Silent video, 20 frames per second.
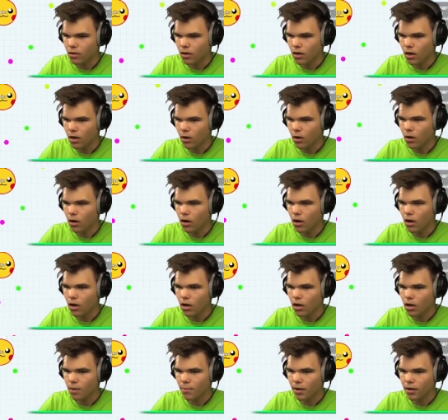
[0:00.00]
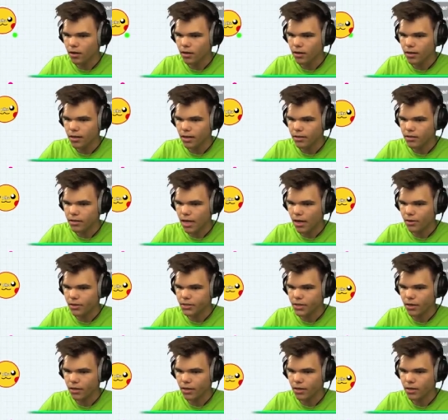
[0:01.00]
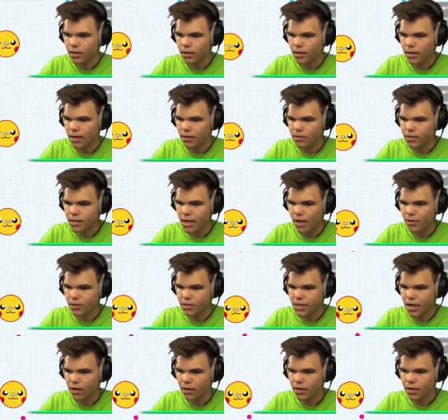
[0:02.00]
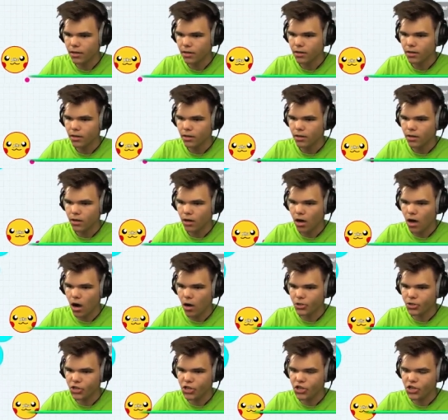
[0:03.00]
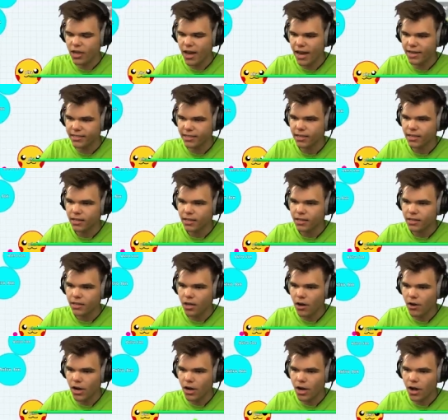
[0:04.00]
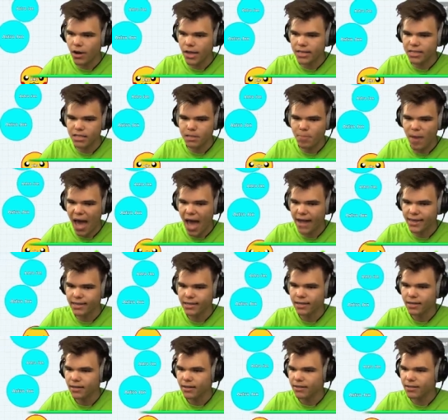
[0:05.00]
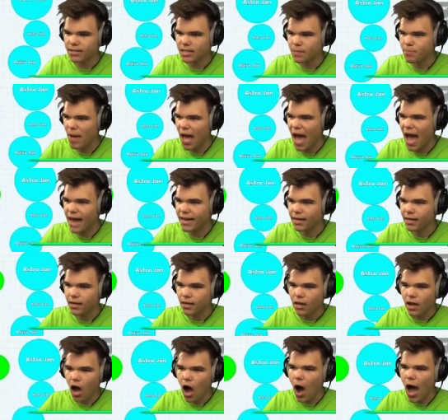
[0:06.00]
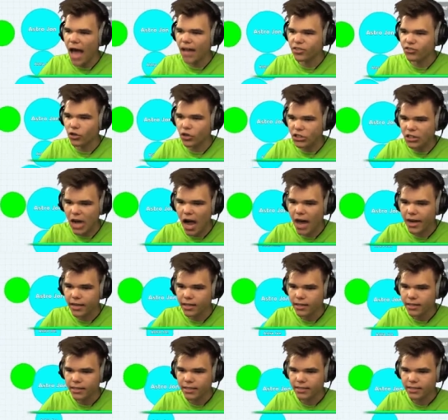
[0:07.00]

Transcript: Uh-oh. Come on, get together, Jelly. Get together, Jelly. Uh-oh, shit! No, no, no, this is bad! This is bad! Oh, Astro John!